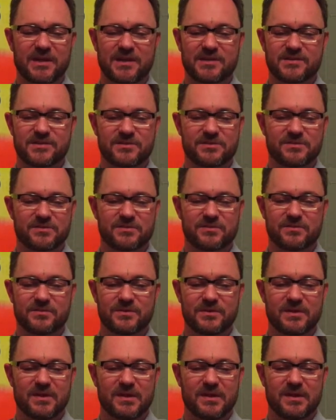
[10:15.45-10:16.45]
I do,
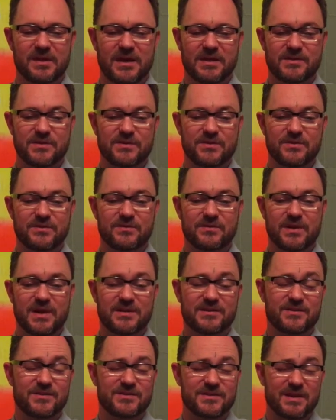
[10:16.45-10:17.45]
I do, I
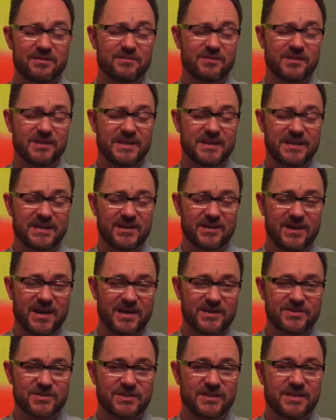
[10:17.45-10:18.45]
do several a year,
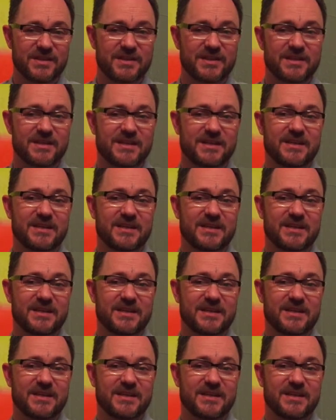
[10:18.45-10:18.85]
actually.